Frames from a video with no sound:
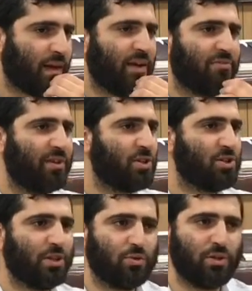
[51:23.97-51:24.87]
I
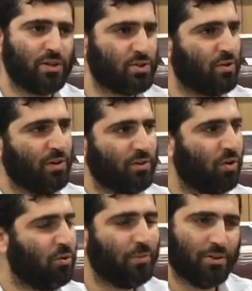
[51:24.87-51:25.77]
finished Tikkun Zohar the
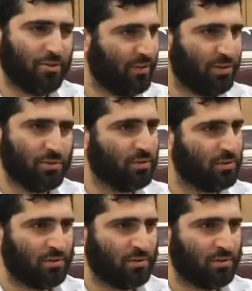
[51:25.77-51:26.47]
whole month of Elul.